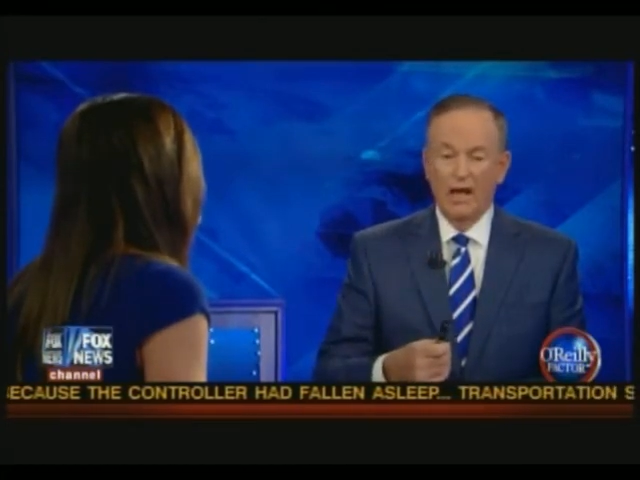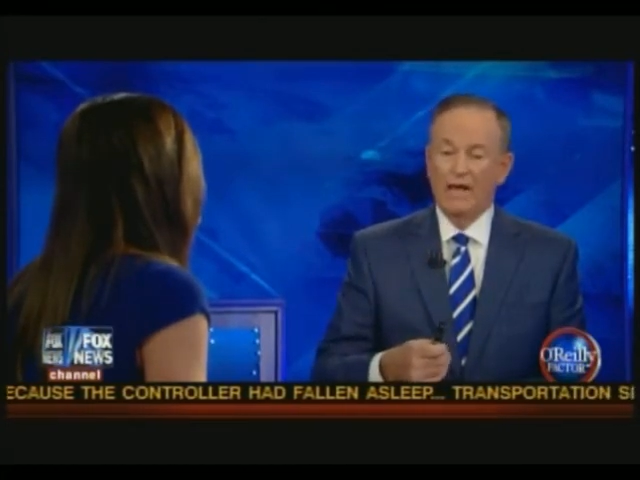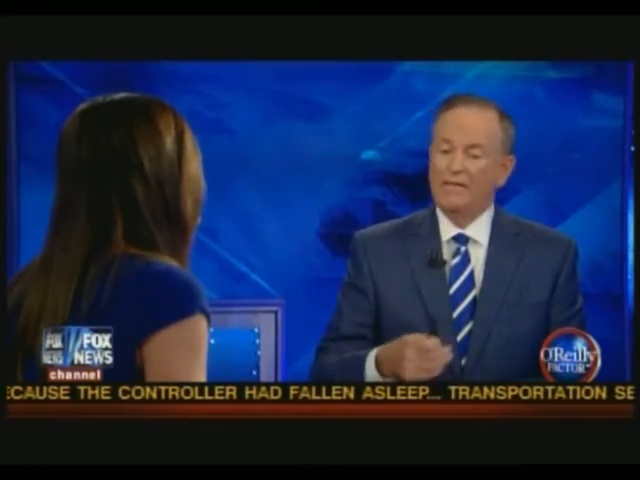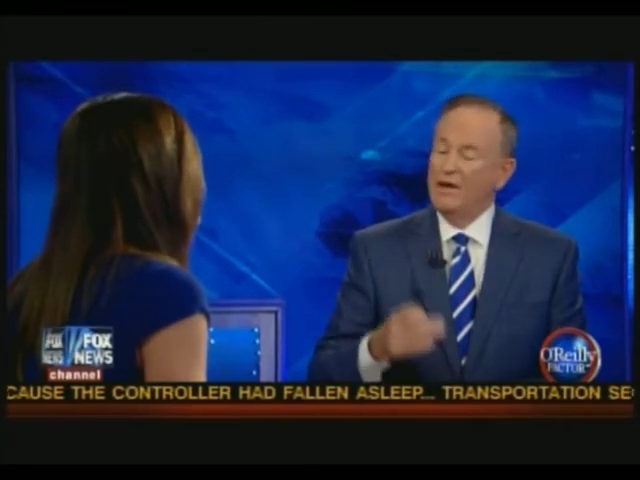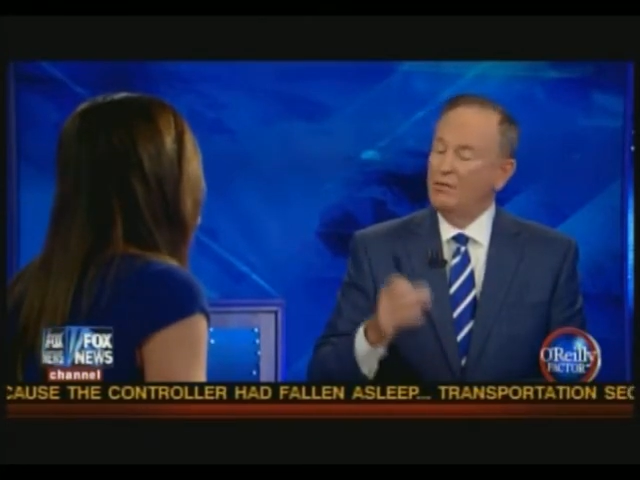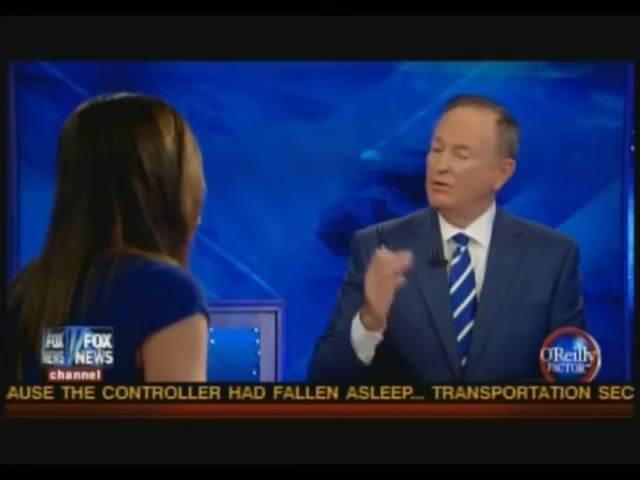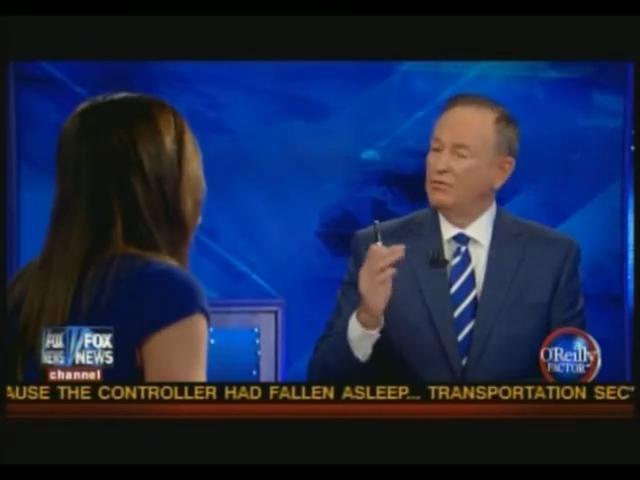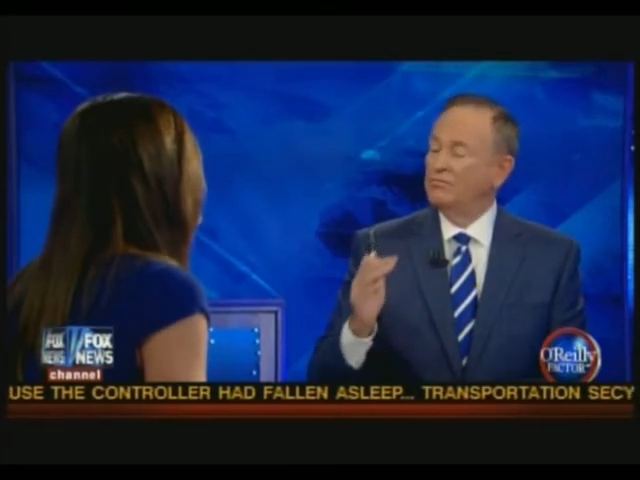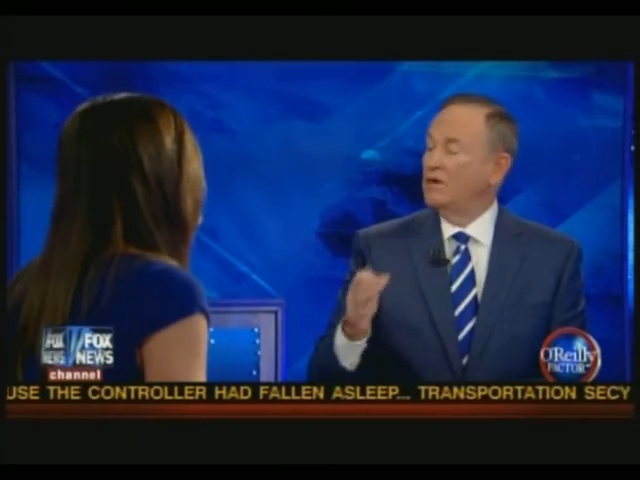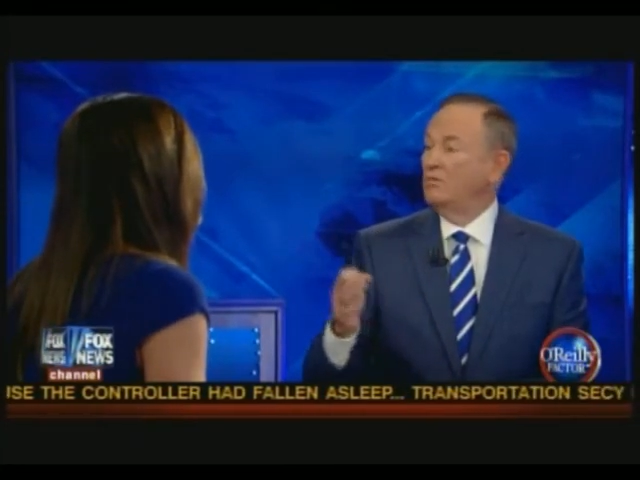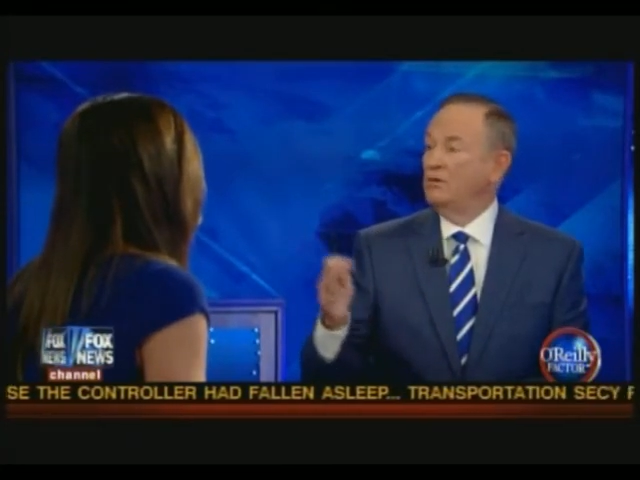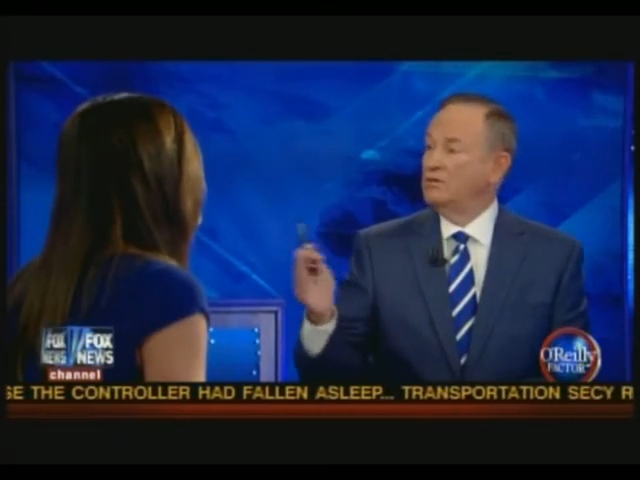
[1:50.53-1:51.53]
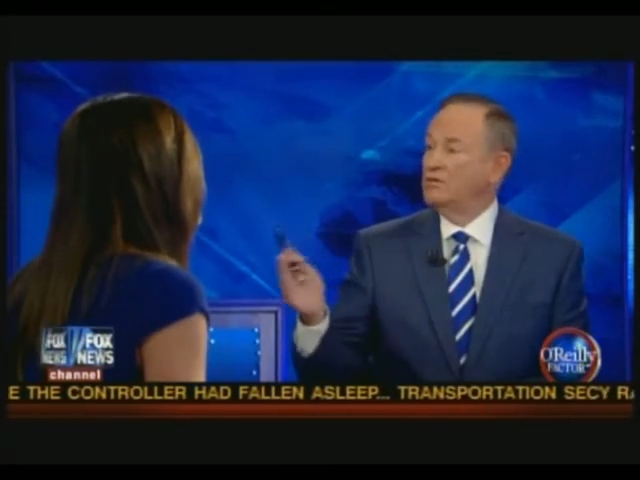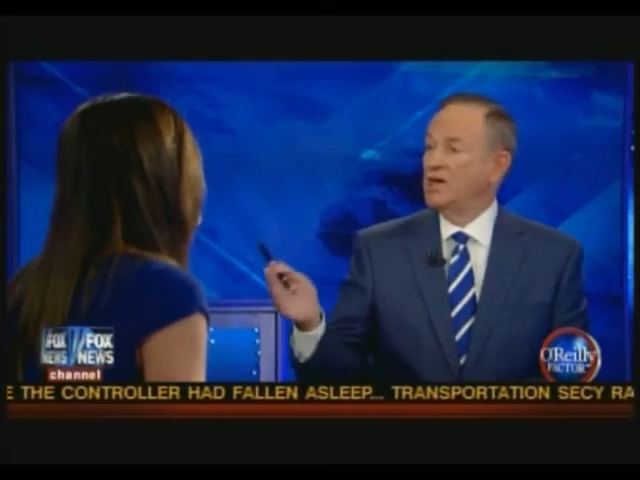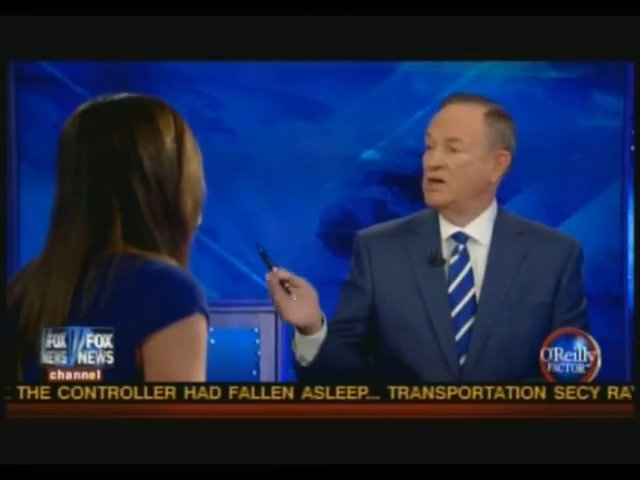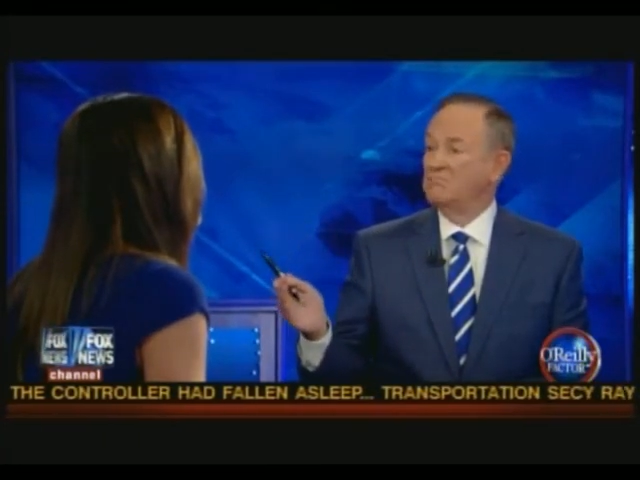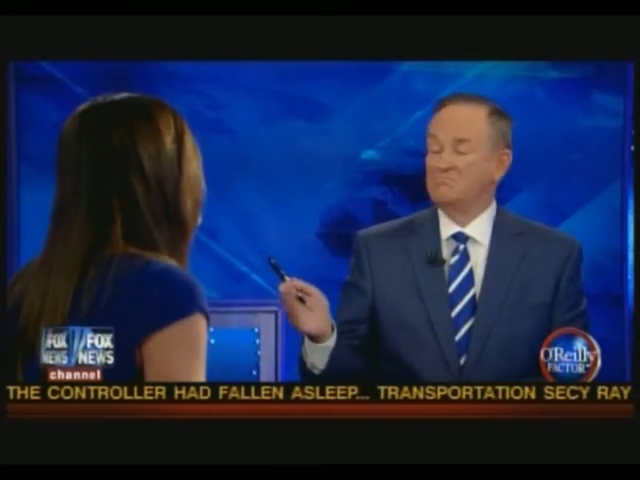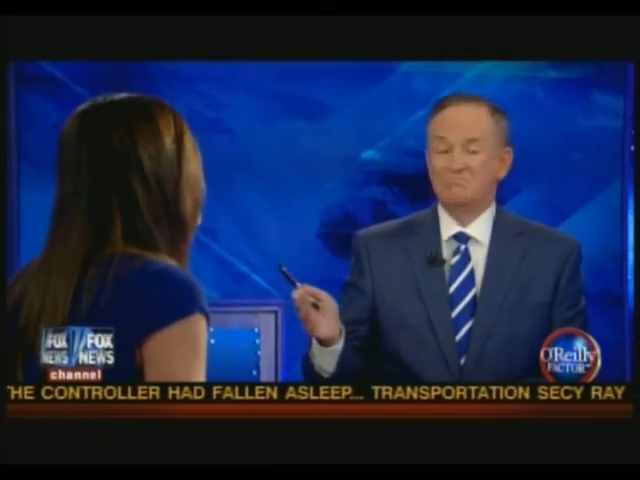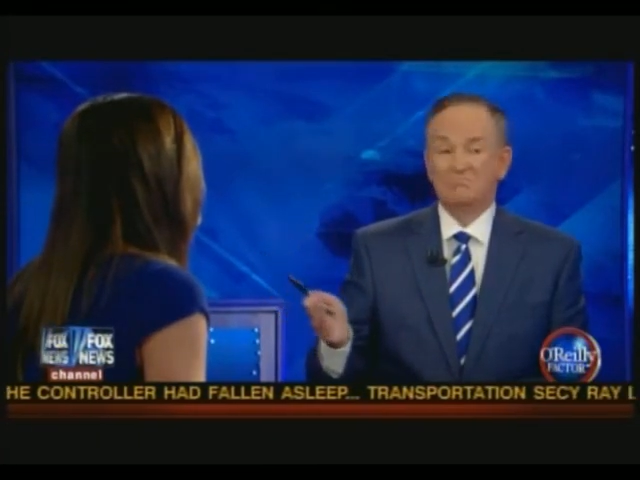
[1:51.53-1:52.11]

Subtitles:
and they would say,